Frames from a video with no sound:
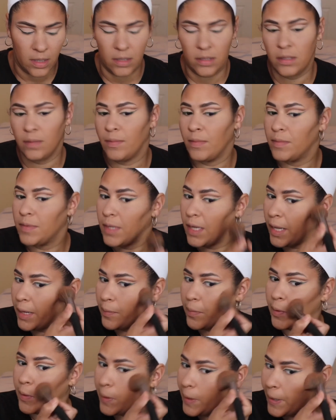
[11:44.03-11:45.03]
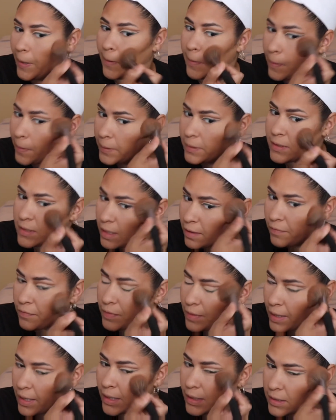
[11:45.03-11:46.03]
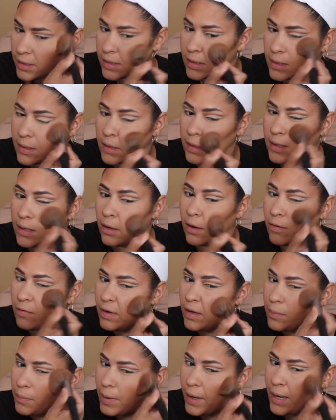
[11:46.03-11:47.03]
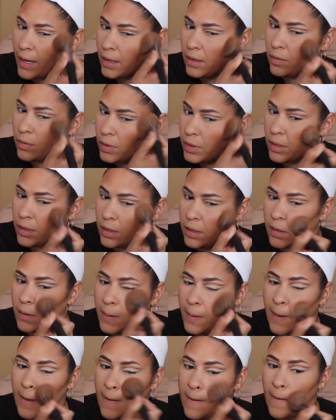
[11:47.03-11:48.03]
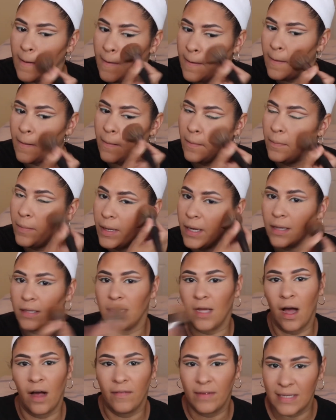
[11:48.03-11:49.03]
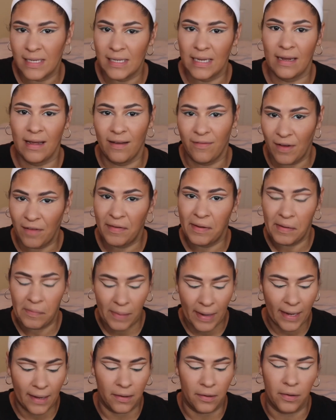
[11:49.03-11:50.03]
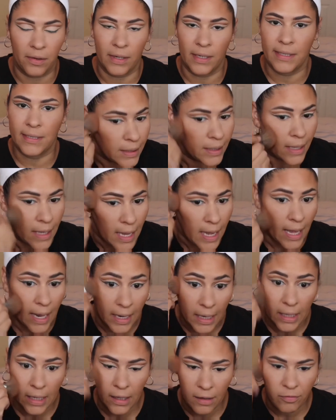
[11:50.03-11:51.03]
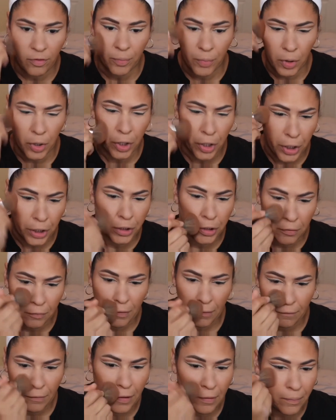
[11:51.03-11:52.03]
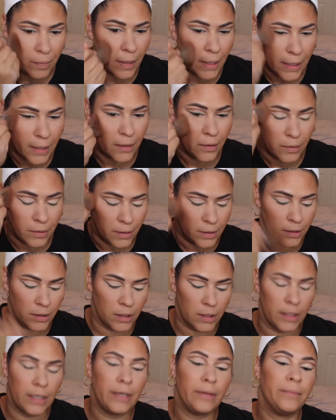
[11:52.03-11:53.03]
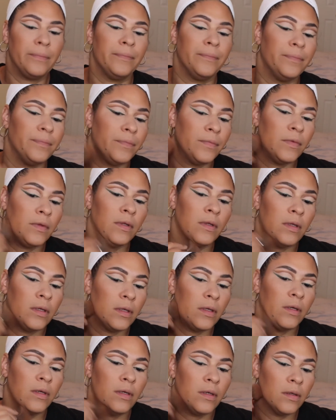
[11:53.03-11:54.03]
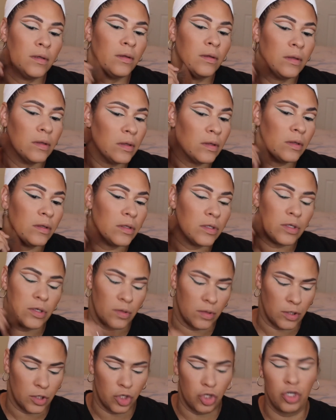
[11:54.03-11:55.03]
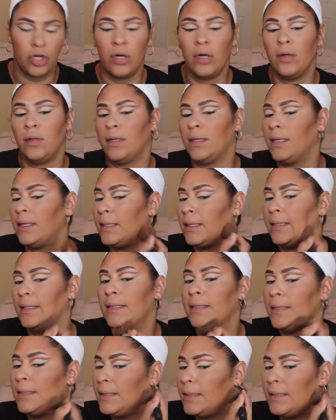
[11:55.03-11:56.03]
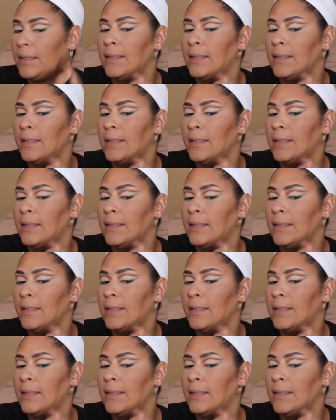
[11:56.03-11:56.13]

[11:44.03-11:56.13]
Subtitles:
sometimes I like pulling out the stuff that, you know, I've hit pan on, because obviously if I've hit pan on it, I love a product if I've hit pan on it, you know? Let's do this jawline.